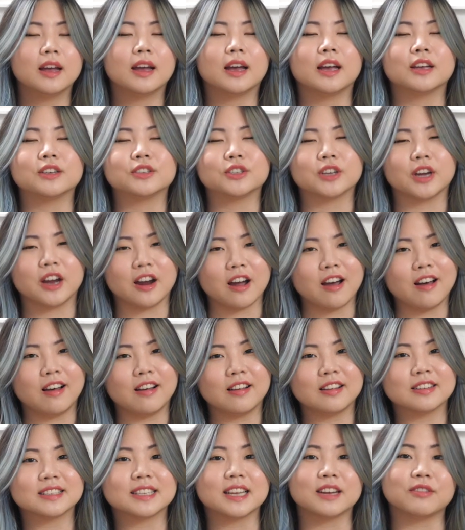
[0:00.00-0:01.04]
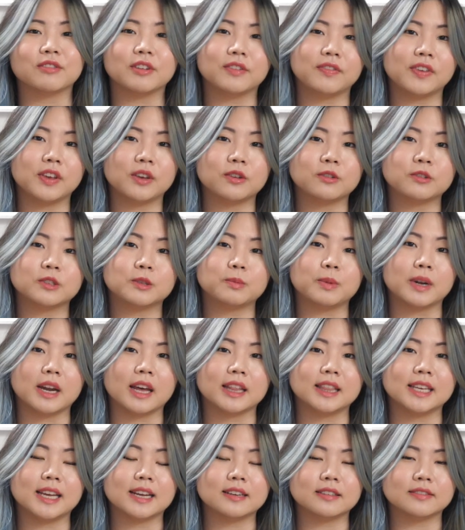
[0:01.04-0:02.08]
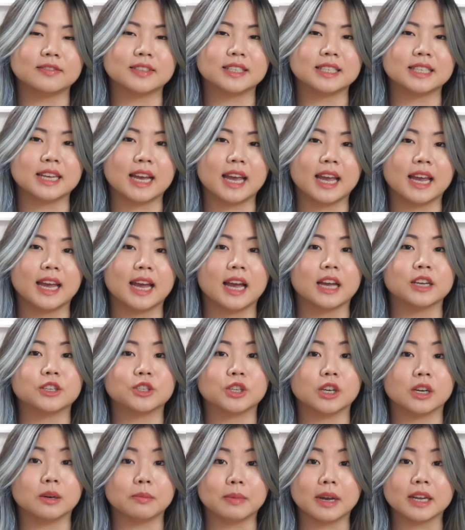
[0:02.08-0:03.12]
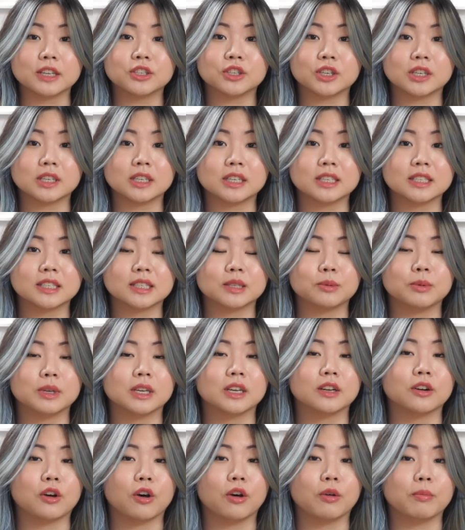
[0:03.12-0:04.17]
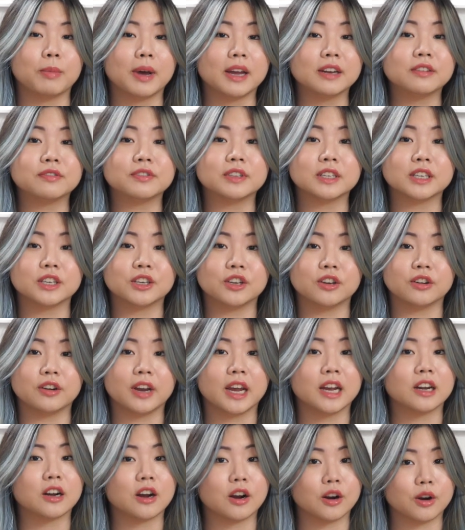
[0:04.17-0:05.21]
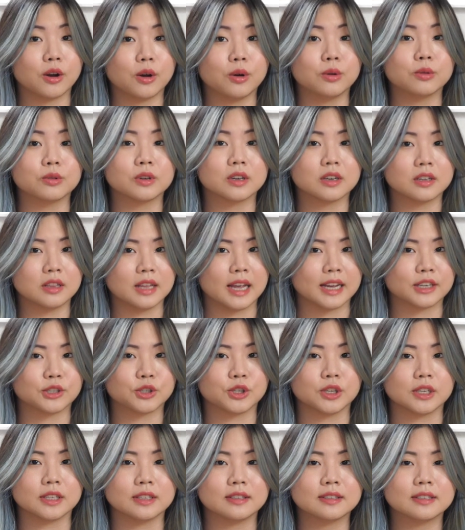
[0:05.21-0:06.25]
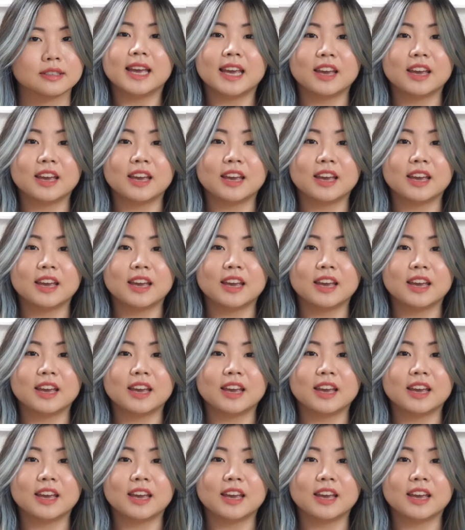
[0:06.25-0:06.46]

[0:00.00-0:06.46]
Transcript: I share hauls and reviews, but at the end of the day, I share my journey so we can all mindfully curate our own collection.